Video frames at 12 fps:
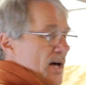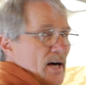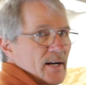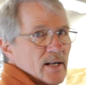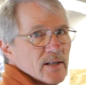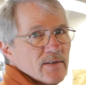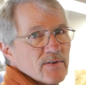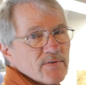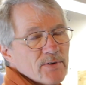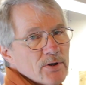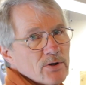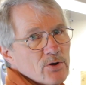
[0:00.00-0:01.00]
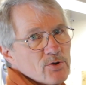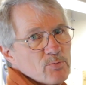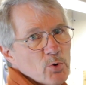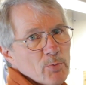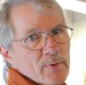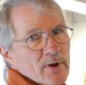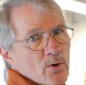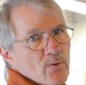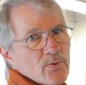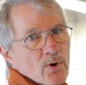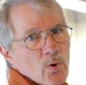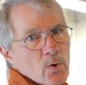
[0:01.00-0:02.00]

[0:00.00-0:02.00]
And I love a vertical spool pin over a